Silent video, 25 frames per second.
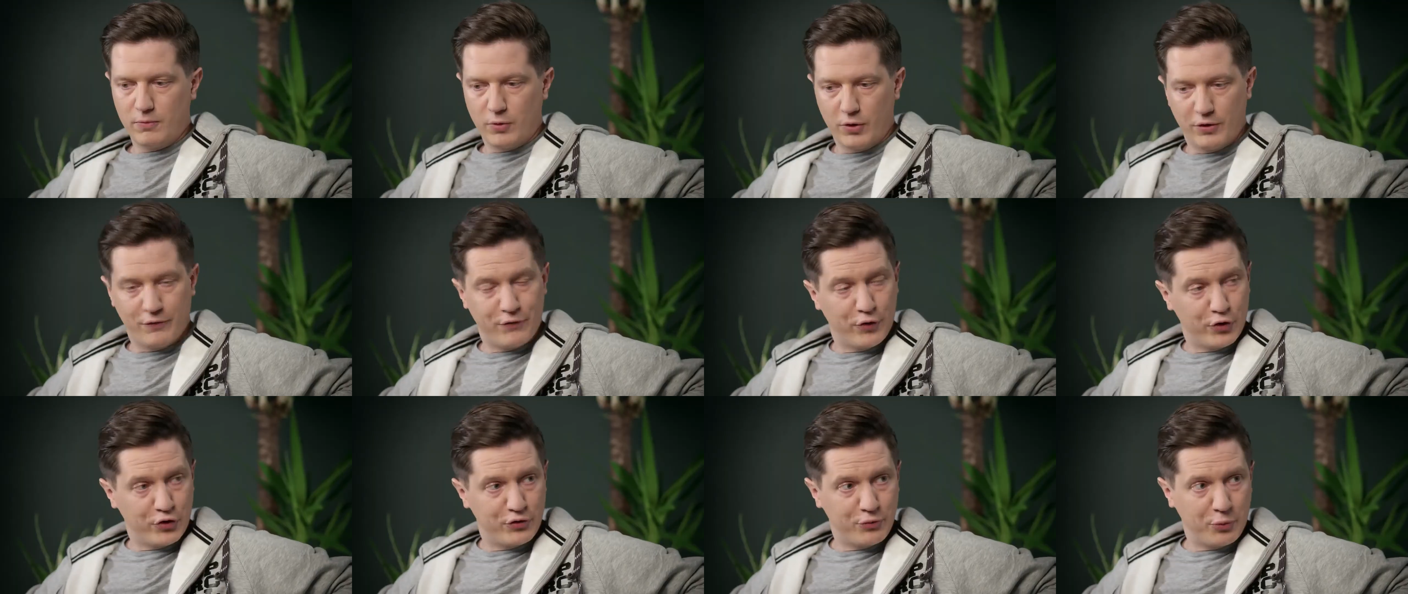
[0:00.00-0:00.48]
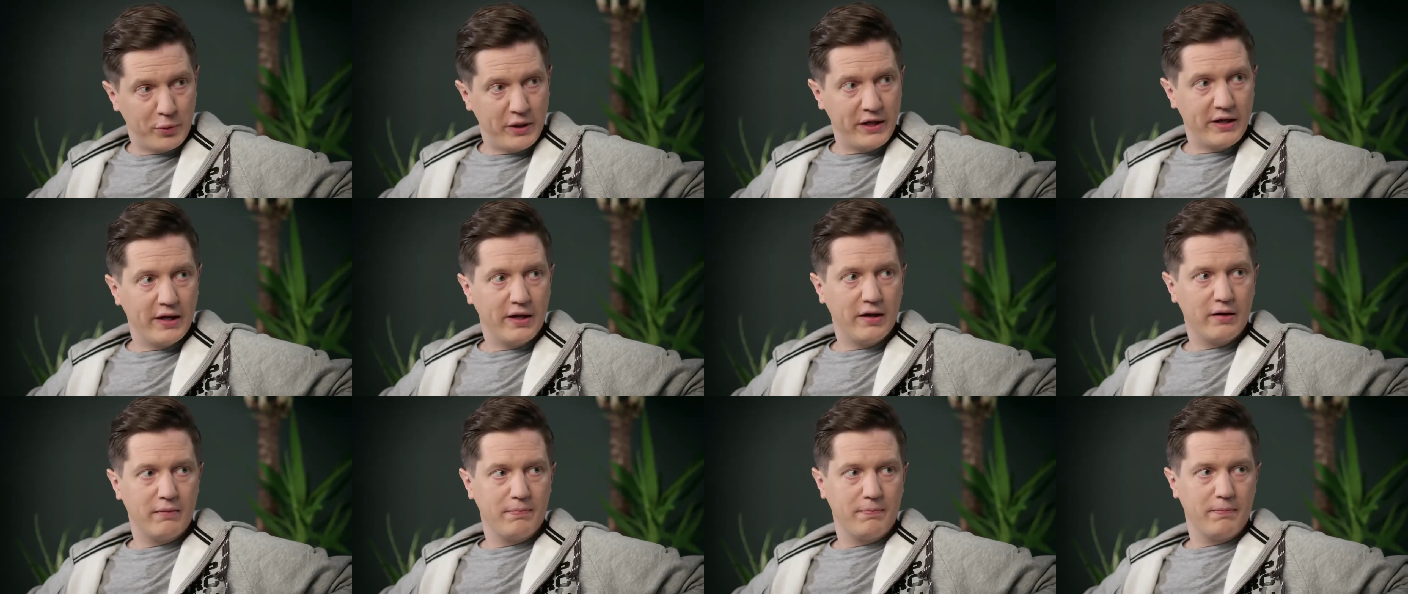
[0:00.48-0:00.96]
On the first
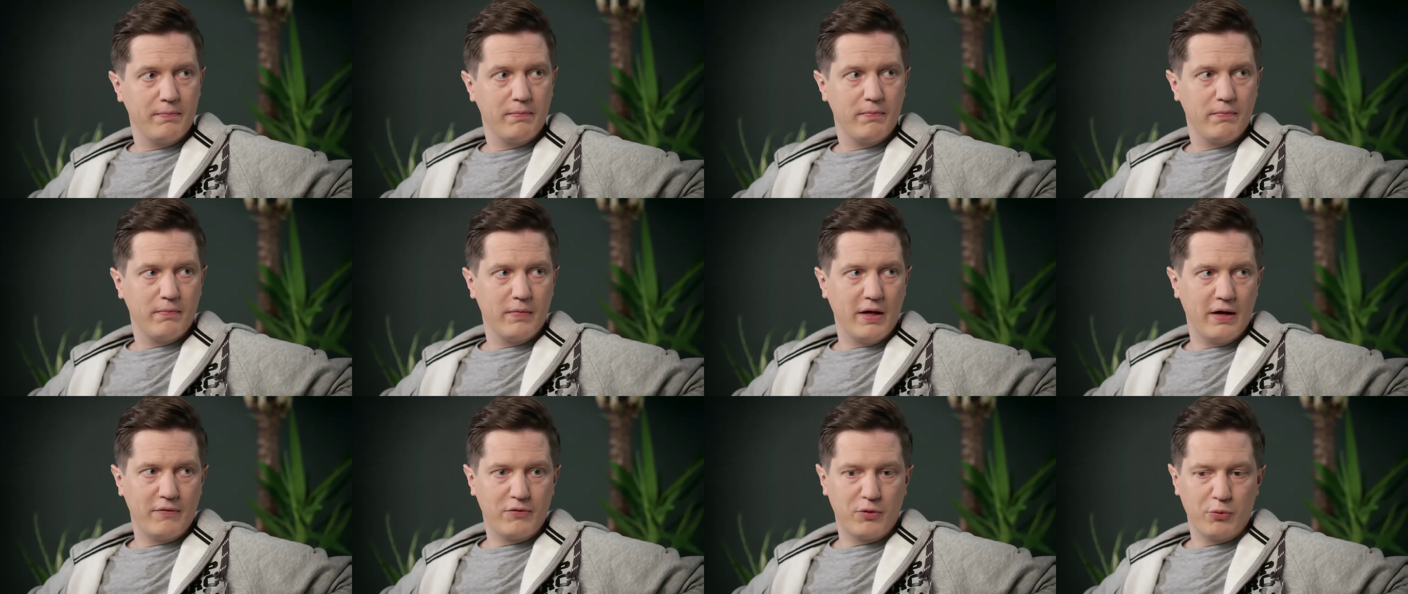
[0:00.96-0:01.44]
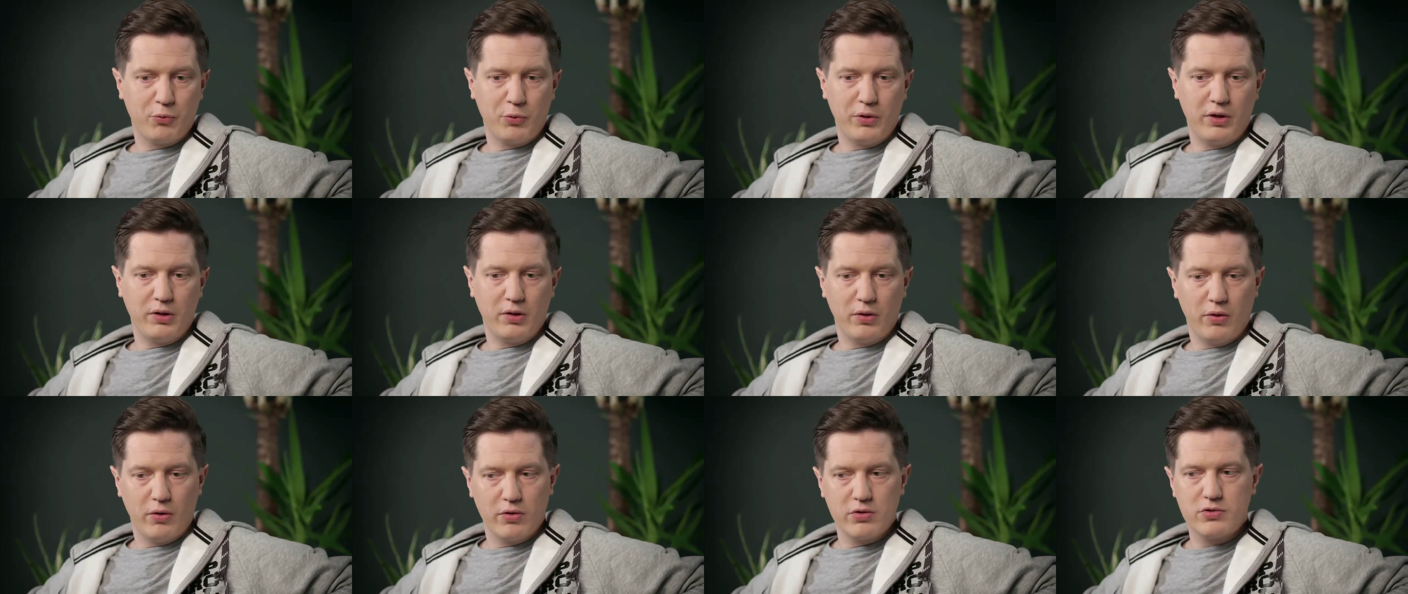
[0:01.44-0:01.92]
weekend after
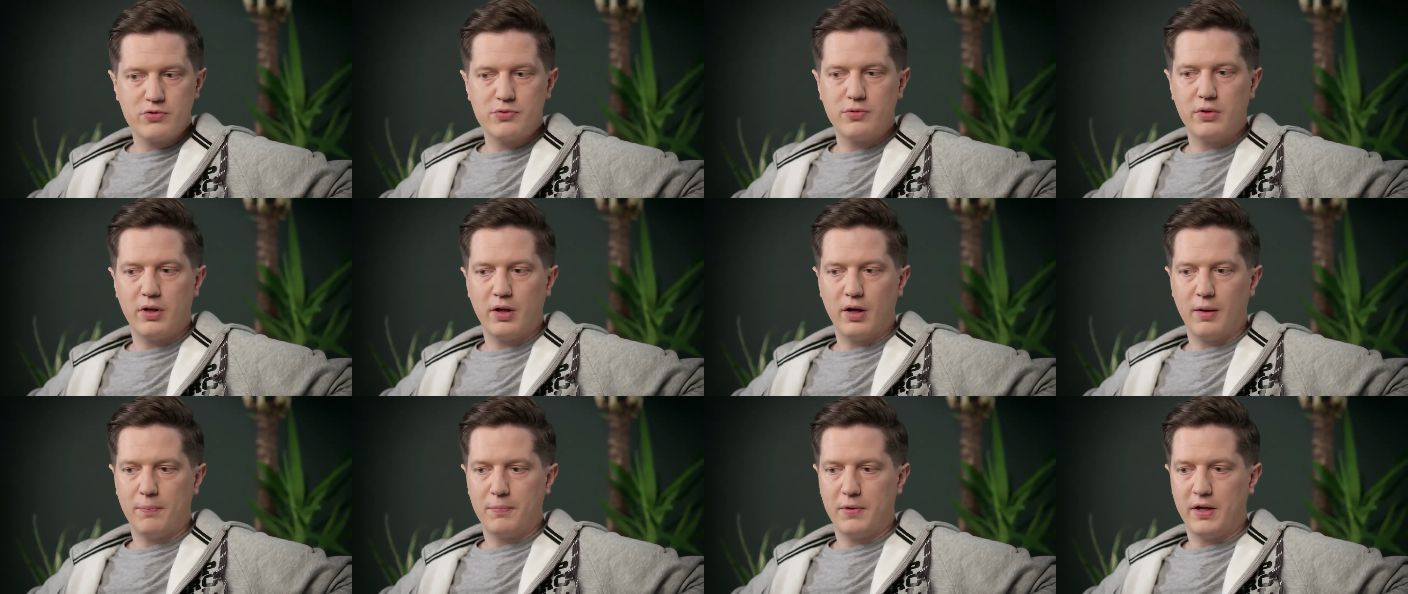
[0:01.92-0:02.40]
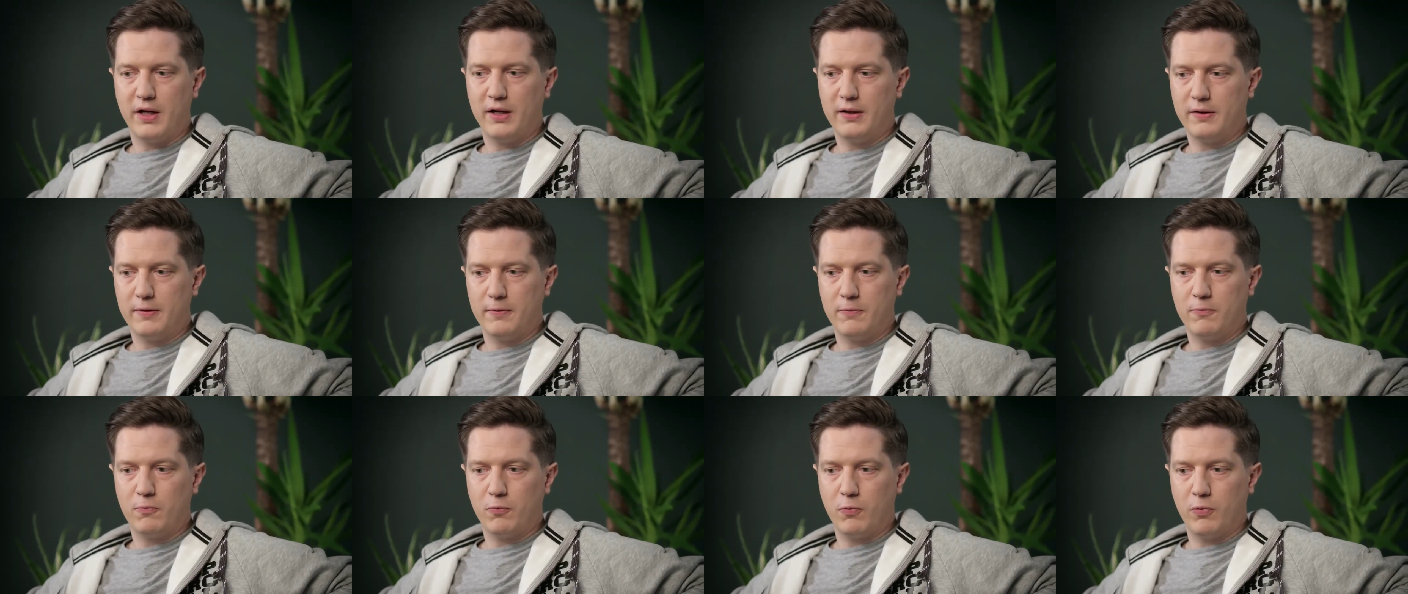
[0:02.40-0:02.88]
we launched the
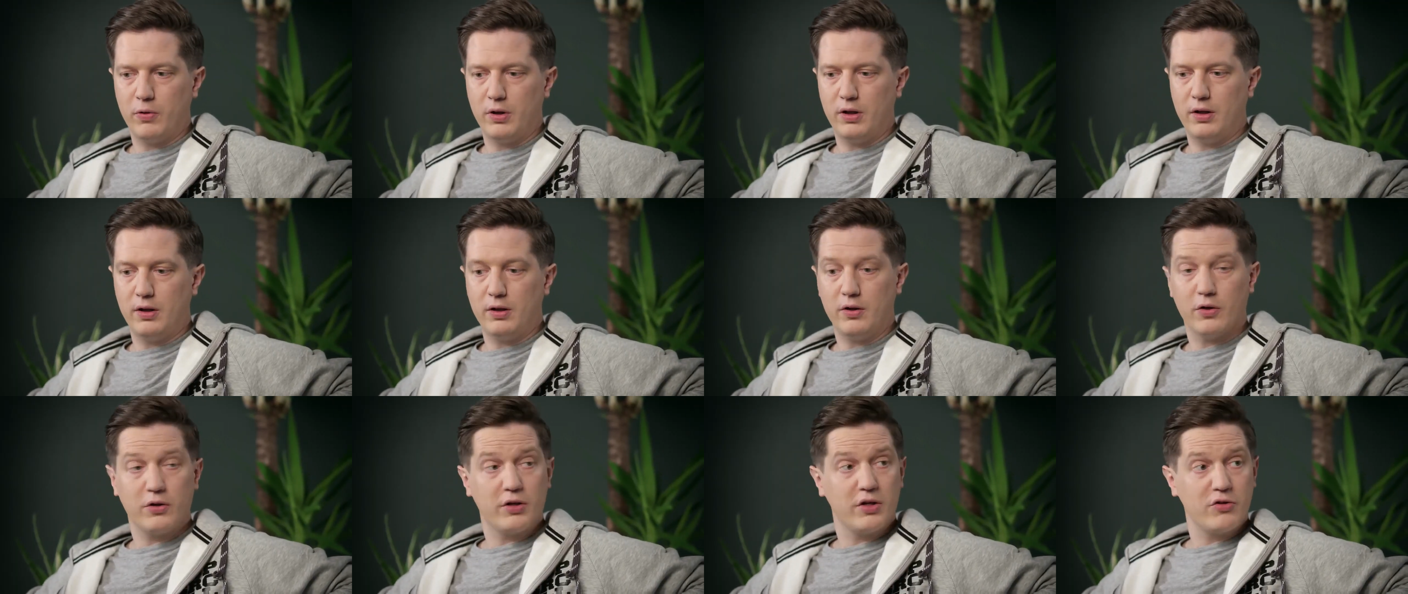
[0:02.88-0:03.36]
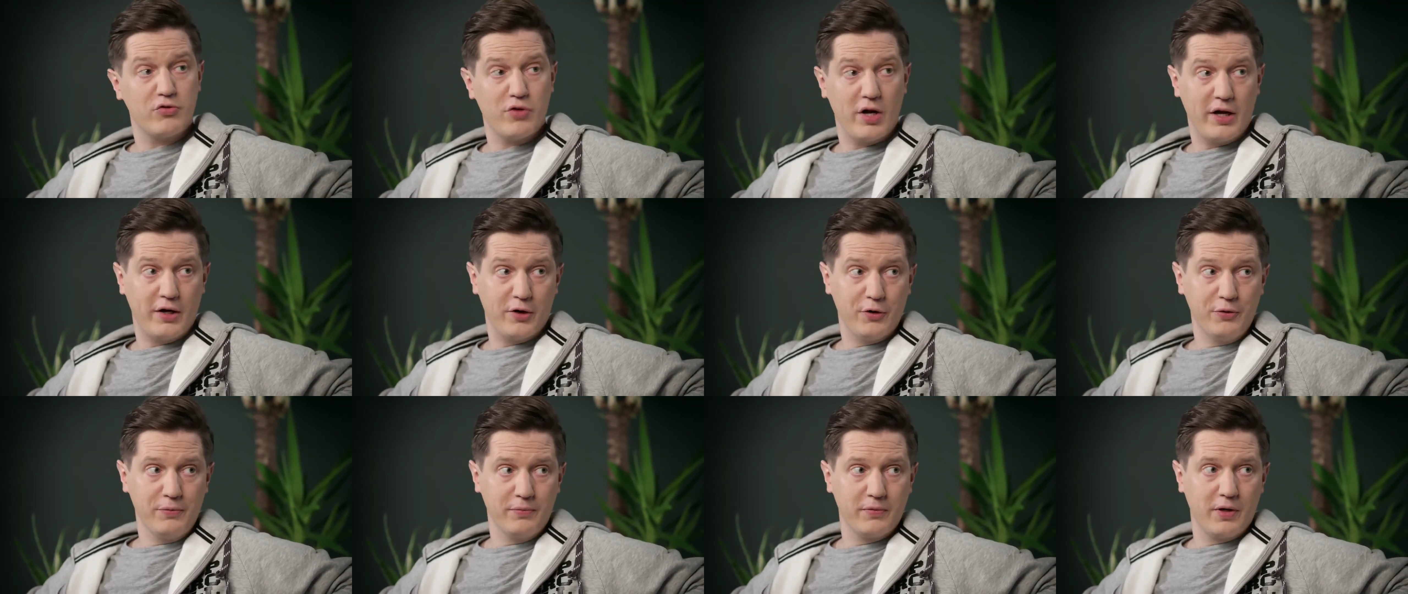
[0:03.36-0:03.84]
update, we got the
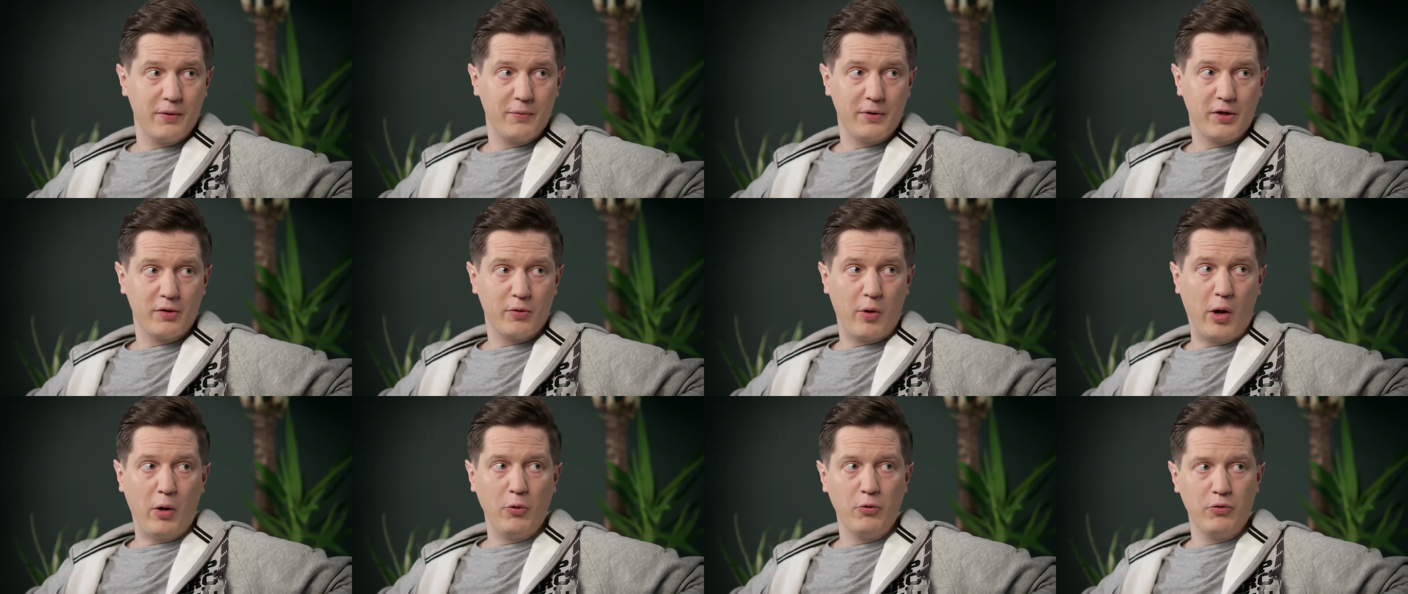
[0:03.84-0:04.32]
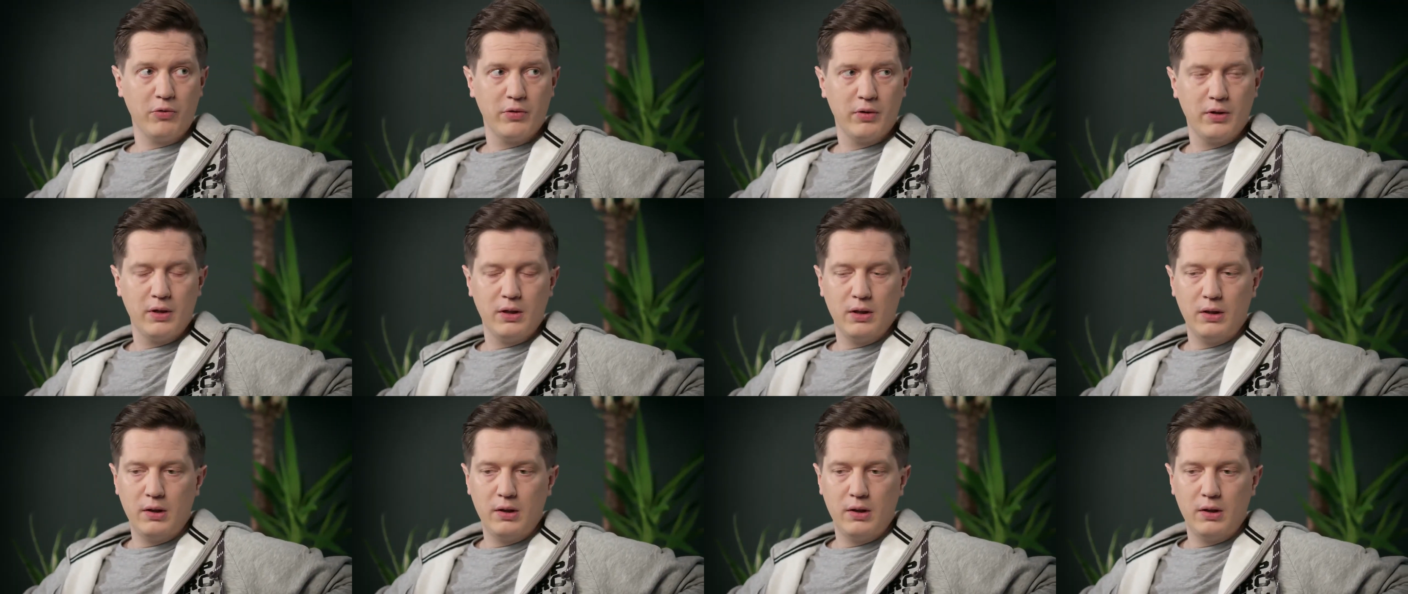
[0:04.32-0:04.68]
trader coming around.